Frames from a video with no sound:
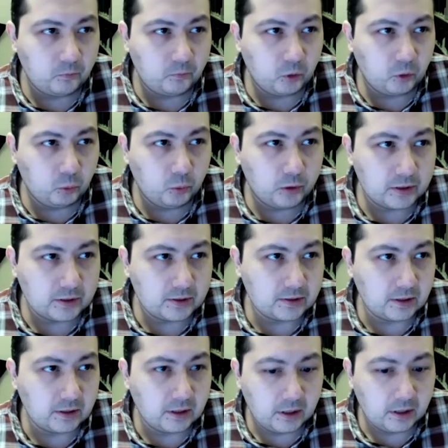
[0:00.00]
was
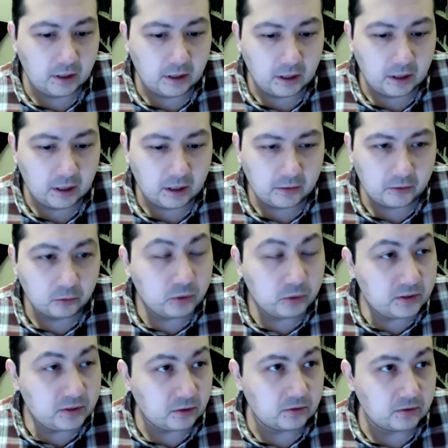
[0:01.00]
the
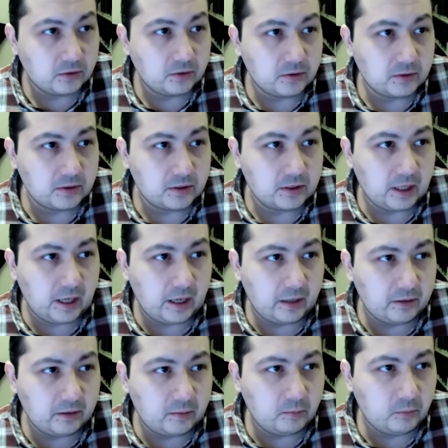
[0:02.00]
researchers
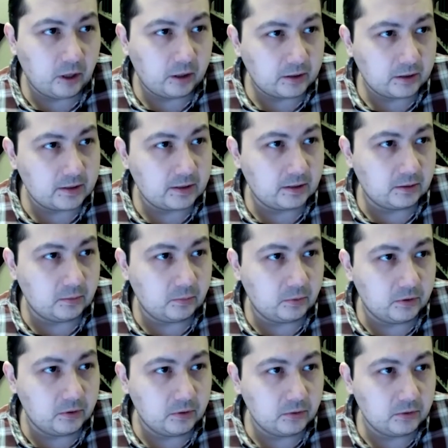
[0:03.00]
and the products that are
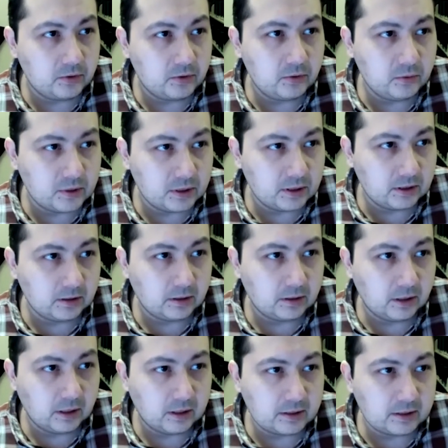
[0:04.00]
produced using
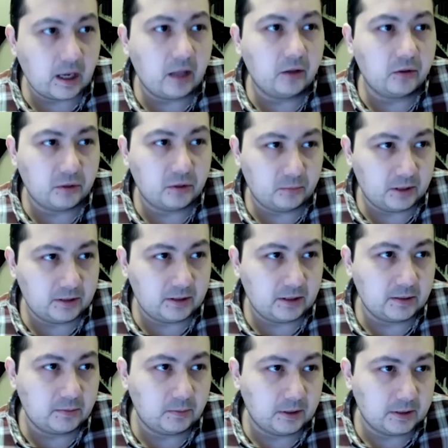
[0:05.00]
scholarship that
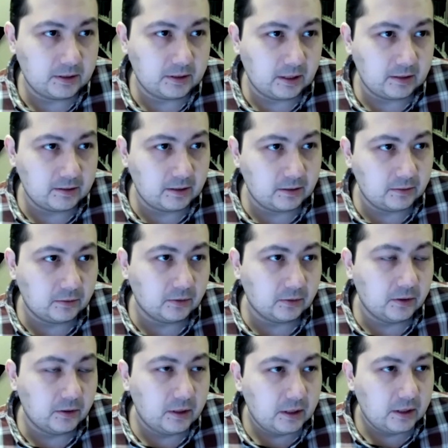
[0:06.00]
takes place at Centro.
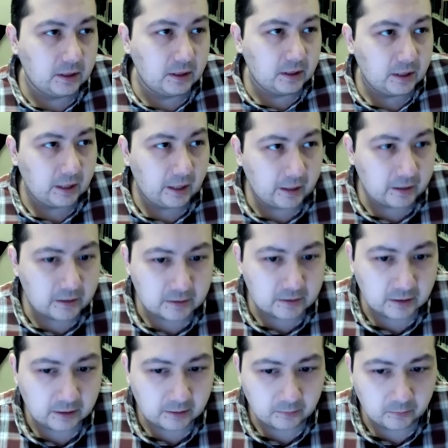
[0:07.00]
And
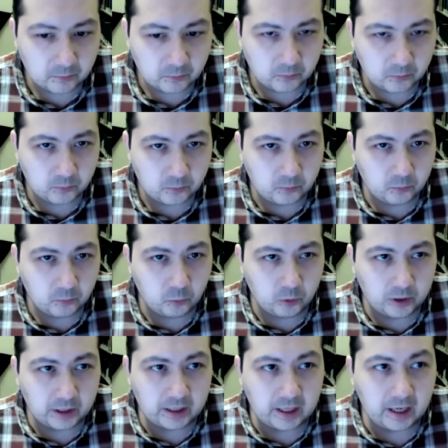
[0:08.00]

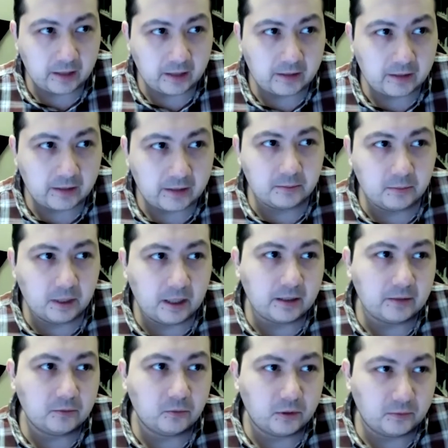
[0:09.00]
when I had this in
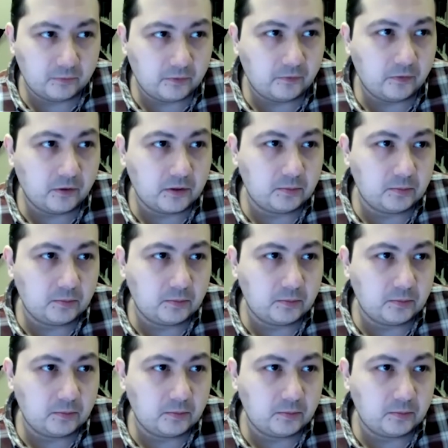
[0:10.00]
mind, one of the first